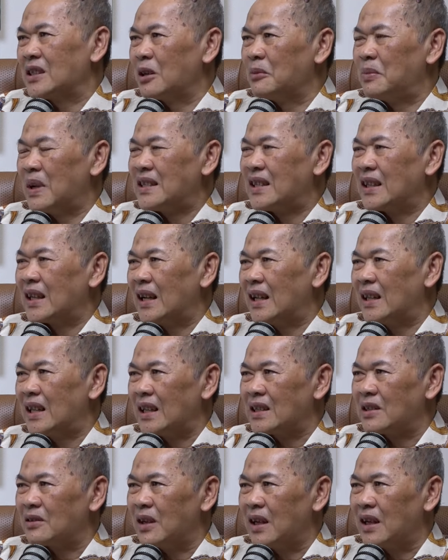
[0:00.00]
So basically
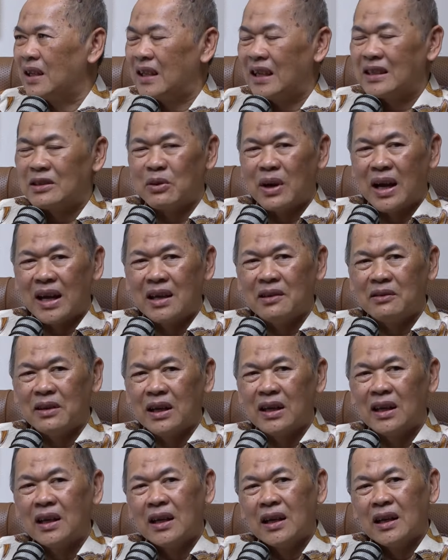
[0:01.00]
that's why
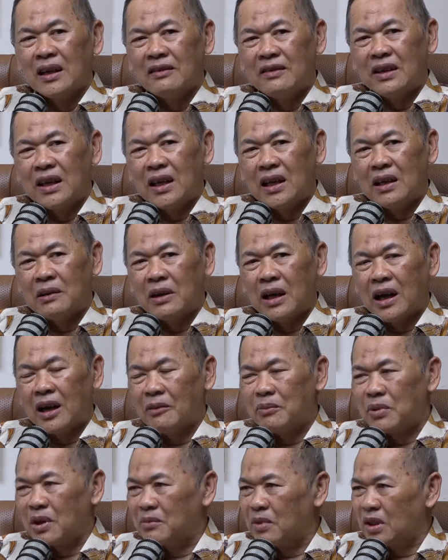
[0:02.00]
we
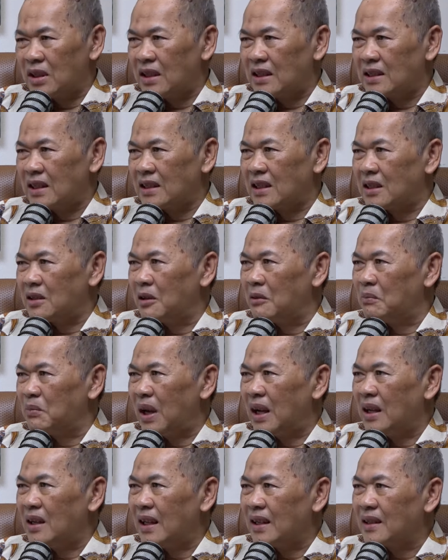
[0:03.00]
promote this as a
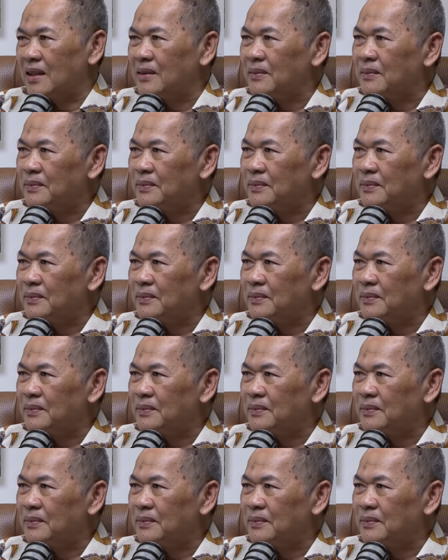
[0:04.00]
pilot.